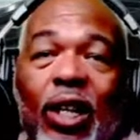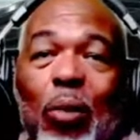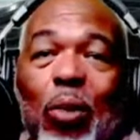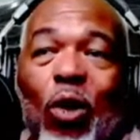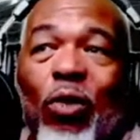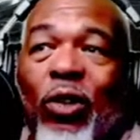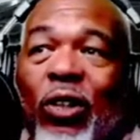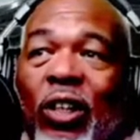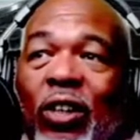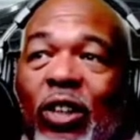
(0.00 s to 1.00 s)
to come over
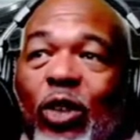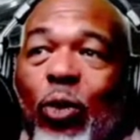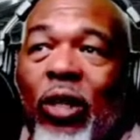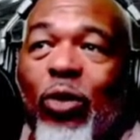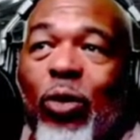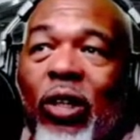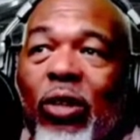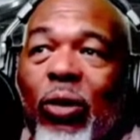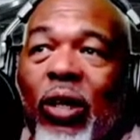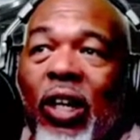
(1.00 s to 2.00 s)
there in twenty
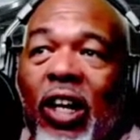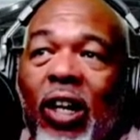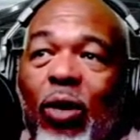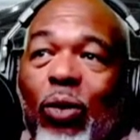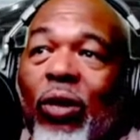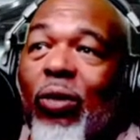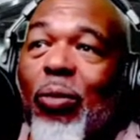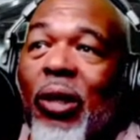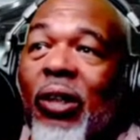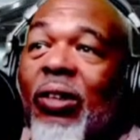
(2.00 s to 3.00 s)
twenty-three and hang out with you,
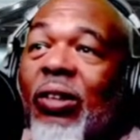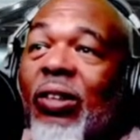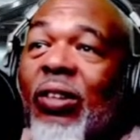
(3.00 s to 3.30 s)
man.